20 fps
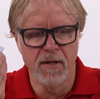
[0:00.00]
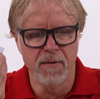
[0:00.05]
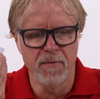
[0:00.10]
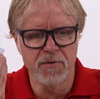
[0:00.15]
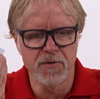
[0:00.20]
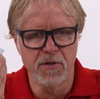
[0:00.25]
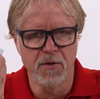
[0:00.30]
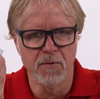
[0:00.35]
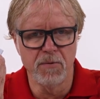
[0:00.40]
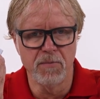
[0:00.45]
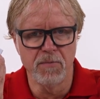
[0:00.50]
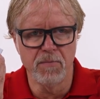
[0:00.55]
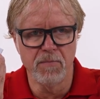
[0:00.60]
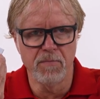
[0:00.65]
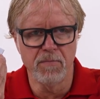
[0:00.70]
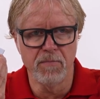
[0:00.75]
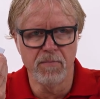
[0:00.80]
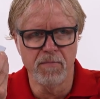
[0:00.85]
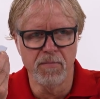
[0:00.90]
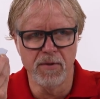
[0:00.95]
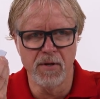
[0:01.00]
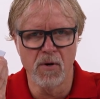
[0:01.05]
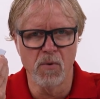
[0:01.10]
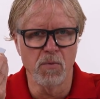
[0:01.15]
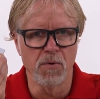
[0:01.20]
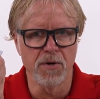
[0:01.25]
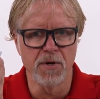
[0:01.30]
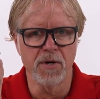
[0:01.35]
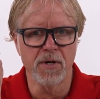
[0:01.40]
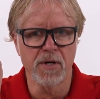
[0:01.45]
So there
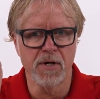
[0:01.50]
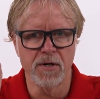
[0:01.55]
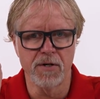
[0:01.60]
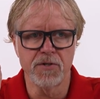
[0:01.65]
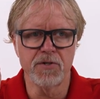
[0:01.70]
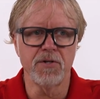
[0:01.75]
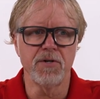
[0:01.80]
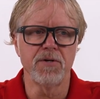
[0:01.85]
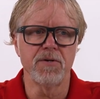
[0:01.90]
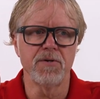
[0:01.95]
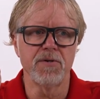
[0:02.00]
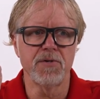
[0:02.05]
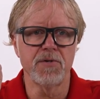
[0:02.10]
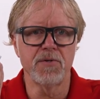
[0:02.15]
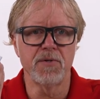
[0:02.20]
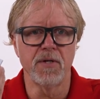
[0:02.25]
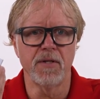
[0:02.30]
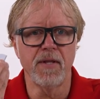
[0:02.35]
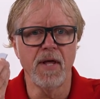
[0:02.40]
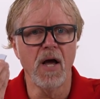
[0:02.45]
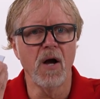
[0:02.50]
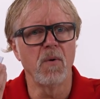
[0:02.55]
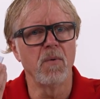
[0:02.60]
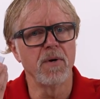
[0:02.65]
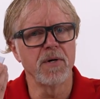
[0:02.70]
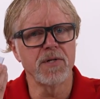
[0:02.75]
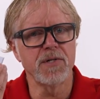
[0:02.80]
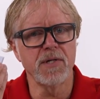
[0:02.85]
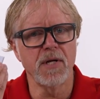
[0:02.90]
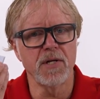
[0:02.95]
were concerns that that
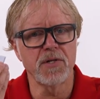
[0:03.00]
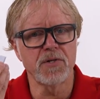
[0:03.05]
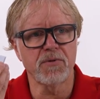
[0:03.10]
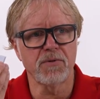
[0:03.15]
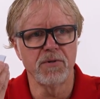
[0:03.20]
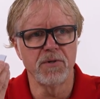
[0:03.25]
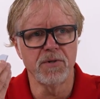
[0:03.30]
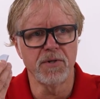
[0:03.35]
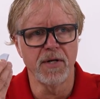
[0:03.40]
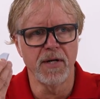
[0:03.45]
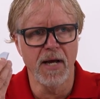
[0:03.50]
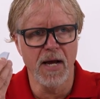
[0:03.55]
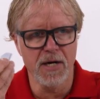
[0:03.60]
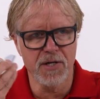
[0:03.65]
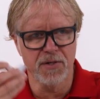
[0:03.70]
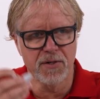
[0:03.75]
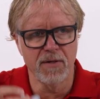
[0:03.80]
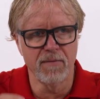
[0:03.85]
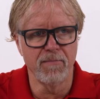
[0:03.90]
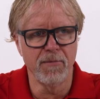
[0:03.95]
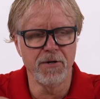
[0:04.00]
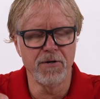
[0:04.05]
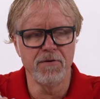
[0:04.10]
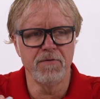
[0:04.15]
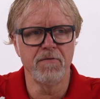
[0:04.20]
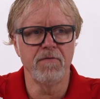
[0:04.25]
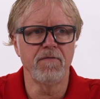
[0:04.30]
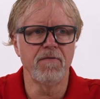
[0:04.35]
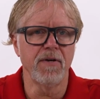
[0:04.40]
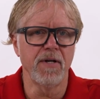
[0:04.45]
one set screw could actually
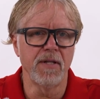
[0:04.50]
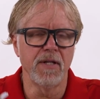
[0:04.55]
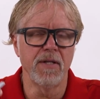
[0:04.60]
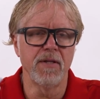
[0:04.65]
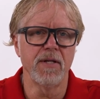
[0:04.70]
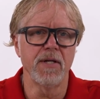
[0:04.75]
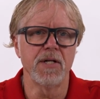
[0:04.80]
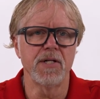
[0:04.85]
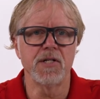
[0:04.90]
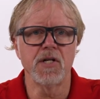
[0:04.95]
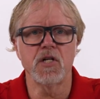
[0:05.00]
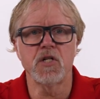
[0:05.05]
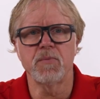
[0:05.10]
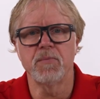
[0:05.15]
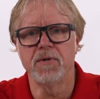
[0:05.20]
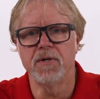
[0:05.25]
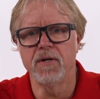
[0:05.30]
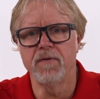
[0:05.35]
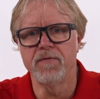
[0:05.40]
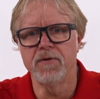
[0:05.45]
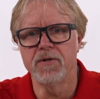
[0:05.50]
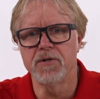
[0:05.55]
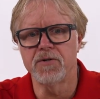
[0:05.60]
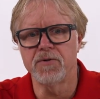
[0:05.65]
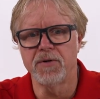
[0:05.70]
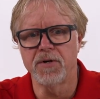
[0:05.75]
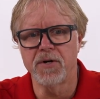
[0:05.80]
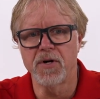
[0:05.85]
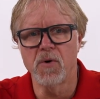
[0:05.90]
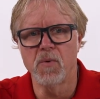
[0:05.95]
move and then the adjustment of your
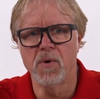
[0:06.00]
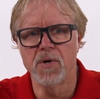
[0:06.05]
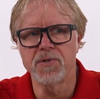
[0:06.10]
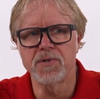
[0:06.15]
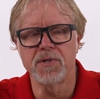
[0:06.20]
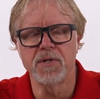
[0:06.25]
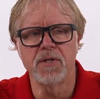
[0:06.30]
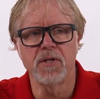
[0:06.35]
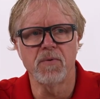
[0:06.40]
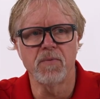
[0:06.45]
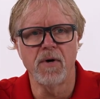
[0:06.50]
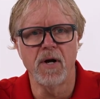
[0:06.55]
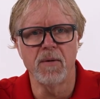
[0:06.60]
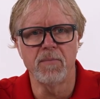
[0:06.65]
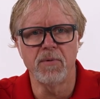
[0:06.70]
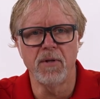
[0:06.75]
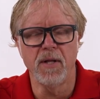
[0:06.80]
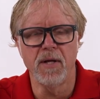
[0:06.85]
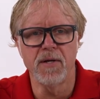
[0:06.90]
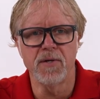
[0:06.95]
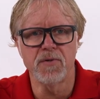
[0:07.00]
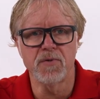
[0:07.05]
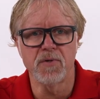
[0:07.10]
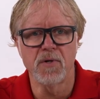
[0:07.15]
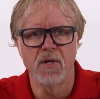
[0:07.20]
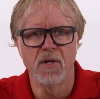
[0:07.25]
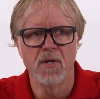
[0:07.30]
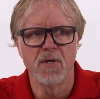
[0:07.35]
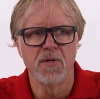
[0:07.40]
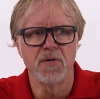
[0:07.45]
trigger wasn't in the right place.
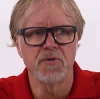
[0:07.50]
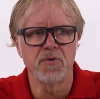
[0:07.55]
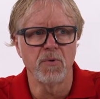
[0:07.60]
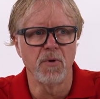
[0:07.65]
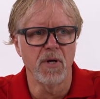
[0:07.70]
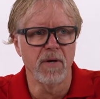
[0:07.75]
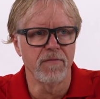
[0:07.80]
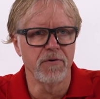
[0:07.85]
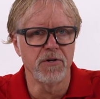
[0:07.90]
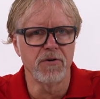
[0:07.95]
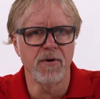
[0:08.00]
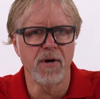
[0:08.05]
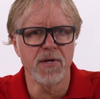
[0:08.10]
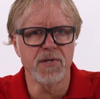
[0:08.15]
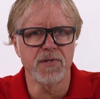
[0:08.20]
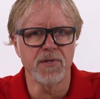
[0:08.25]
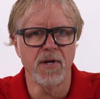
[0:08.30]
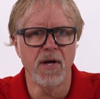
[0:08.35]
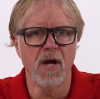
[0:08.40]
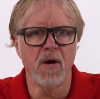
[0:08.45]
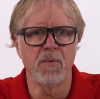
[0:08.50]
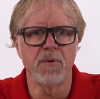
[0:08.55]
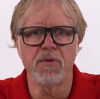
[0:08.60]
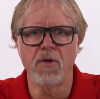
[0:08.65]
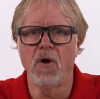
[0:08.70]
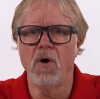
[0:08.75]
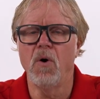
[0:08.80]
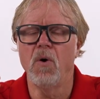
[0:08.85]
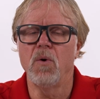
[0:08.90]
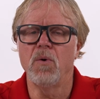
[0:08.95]
So we've addressed that with a
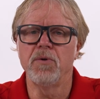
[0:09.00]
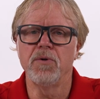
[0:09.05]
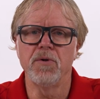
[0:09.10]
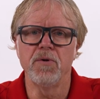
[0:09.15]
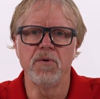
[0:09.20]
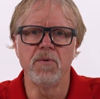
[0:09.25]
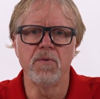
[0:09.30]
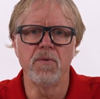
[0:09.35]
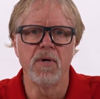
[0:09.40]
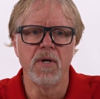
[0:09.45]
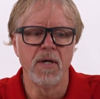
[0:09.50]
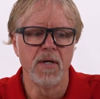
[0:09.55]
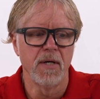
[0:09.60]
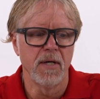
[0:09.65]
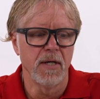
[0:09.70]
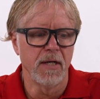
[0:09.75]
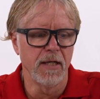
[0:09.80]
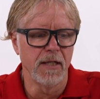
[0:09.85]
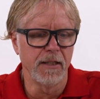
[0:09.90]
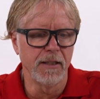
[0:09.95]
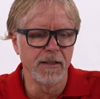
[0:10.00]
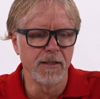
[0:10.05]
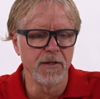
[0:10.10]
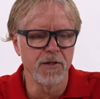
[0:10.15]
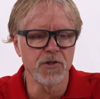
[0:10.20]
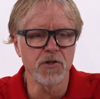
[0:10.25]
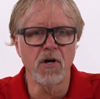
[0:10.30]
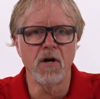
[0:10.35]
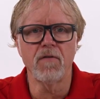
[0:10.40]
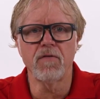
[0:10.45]
whole new
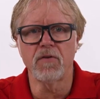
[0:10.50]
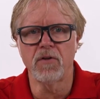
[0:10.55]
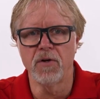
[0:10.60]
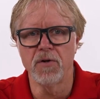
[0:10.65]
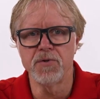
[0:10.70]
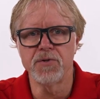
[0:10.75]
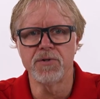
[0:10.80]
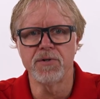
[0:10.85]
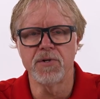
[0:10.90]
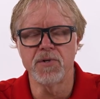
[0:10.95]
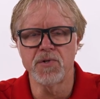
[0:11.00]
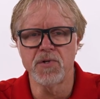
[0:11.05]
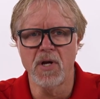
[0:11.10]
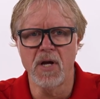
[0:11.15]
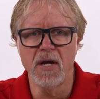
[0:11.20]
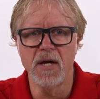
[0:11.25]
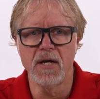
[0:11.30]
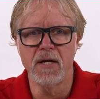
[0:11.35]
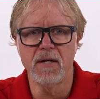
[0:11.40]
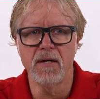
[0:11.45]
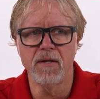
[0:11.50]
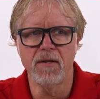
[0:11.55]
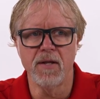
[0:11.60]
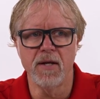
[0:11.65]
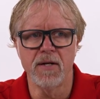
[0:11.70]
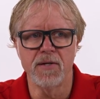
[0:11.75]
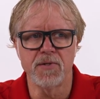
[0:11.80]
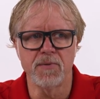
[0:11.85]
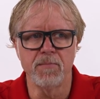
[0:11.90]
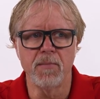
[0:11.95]
soft closer design that
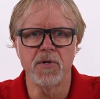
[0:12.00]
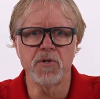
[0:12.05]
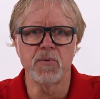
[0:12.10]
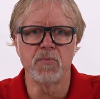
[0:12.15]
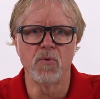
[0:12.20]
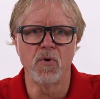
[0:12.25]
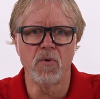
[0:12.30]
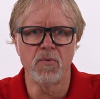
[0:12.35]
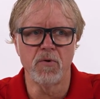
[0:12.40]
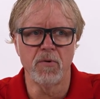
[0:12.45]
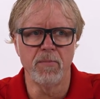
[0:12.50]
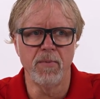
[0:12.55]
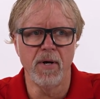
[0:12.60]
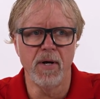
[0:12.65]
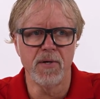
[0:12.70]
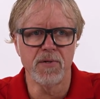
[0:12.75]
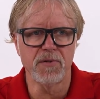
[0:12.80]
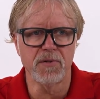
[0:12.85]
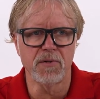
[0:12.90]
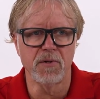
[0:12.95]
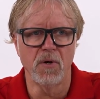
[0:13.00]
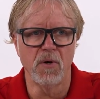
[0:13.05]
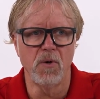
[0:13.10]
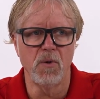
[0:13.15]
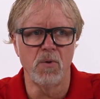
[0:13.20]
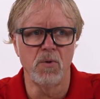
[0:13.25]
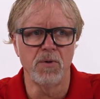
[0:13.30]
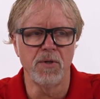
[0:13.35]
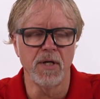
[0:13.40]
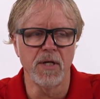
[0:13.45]
is much more robust to
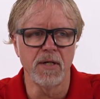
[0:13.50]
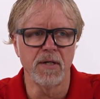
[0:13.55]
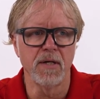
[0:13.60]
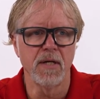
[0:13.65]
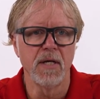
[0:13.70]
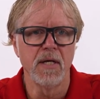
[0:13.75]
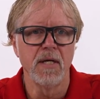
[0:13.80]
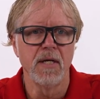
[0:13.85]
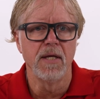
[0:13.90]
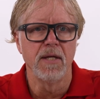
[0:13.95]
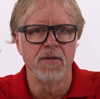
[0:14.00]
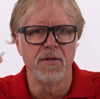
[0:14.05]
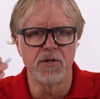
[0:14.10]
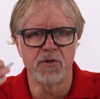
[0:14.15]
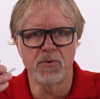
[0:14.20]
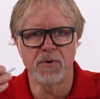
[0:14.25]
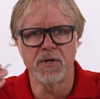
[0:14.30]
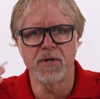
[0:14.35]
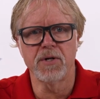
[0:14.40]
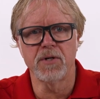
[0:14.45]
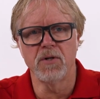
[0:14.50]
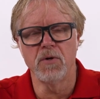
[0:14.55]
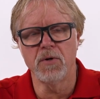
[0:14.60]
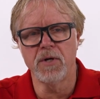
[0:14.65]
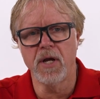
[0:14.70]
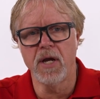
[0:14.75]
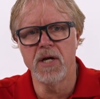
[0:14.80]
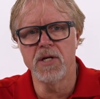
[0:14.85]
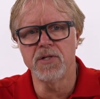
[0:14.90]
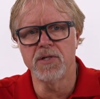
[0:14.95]
holding the trigger
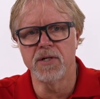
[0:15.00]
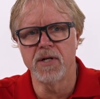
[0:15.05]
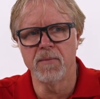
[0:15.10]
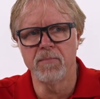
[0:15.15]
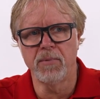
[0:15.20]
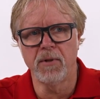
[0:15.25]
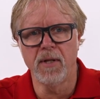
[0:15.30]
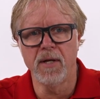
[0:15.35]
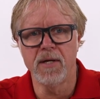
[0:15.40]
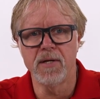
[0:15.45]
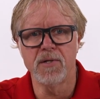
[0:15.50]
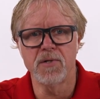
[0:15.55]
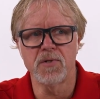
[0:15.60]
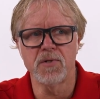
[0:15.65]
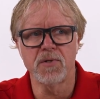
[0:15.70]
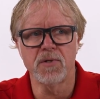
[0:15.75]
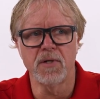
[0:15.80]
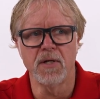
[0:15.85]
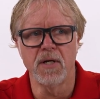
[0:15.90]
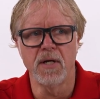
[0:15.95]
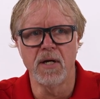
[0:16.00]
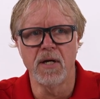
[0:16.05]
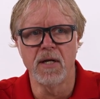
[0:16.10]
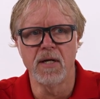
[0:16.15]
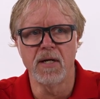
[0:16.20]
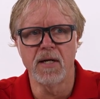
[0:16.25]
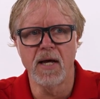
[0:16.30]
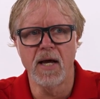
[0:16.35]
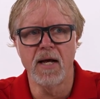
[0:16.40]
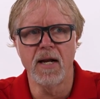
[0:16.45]
location in place
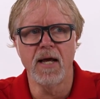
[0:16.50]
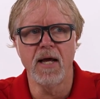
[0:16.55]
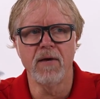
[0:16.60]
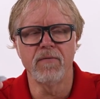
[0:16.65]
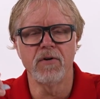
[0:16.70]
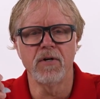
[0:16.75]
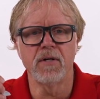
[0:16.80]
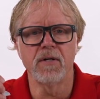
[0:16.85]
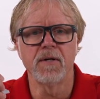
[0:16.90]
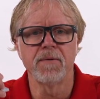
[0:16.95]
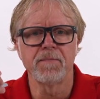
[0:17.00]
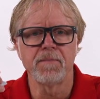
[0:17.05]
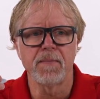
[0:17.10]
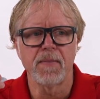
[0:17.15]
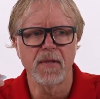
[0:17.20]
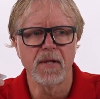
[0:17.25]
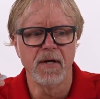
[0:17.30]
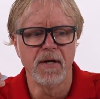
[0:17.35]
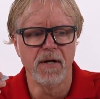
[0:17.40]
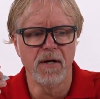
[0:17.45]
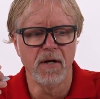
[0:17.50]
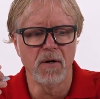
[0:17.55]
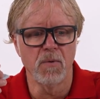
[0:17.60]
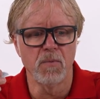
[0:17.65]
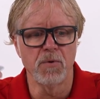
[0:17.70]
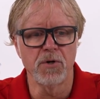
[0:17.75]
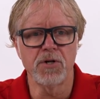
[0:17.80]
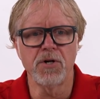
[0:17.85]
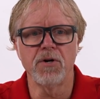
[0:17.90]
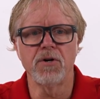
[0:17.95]
and not having
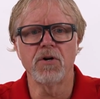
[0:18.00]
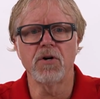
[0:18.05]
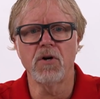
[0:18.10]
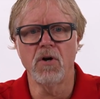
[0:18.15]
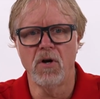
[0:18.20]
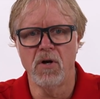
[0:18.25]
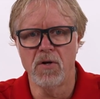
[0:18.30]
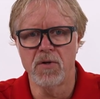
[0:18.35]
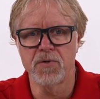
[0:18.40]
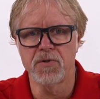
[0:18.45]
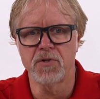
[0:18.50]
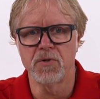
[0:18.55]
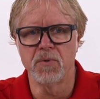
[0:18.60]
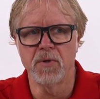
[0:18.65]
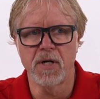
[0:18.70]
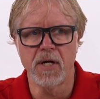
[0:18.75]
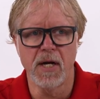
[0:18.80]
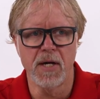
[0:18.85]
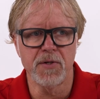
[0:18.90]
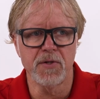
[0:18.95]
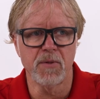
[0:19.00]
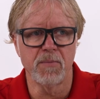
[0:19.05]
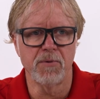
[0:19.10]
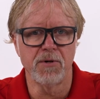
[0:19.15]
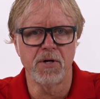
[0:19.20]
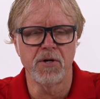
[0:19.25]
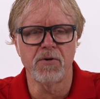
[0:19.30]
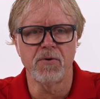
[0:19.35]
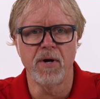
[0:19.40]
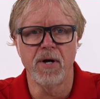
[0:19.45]
return calls to a customer
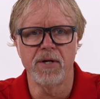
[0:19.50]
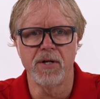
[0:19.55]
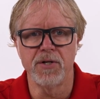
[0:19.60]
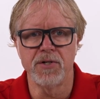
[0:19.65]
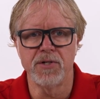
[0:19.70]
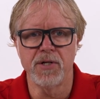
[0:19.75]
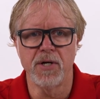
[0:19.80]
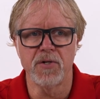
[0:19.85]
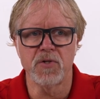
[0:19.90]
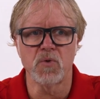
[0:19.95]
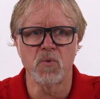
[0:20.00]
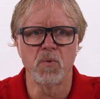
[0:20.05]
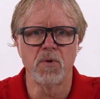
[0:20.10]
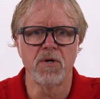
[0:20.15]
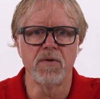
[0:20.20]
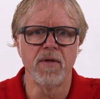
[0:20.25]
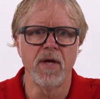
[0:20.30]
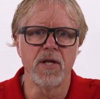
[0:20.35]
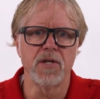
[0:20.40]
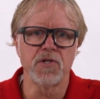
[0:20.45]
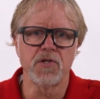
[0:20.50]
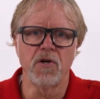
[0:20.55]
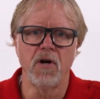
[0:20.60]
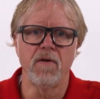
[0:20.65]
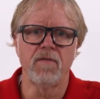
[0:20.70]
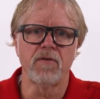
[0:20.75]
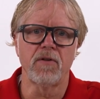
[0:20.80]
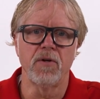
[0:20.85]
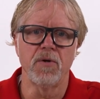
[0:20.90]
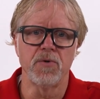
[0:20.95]
to try and adjust where that
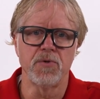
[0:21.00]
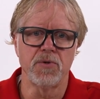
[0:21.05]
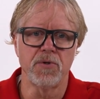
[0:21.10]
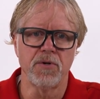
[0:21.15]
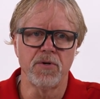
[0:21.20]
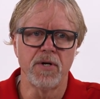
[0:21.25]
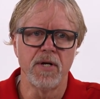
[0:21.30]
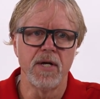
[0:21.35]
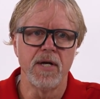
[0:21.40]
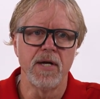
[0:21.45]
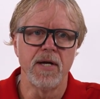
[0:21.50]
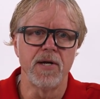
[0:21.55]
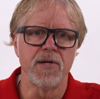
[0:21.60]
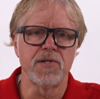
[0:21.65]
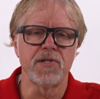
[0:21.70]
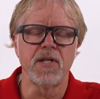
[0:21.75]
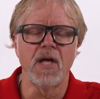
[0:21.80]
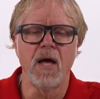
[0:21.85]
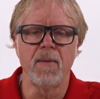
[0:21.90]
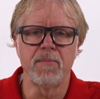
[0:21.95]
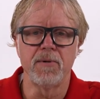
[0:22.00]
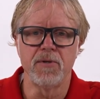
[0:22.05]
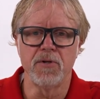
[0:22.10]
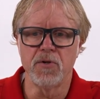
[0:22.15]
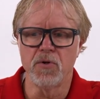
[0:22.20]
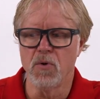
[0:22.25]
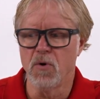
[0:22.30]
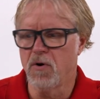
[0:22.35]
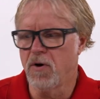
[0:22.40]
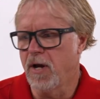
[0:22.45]
soft closer is stopping the
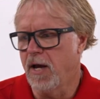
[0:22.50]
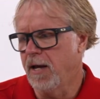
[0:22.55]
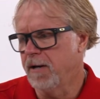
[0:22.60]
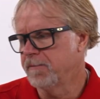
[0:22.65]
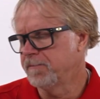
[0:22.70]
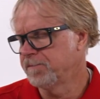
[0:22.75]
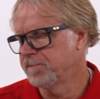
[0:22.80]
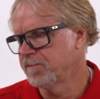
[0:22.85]
door at.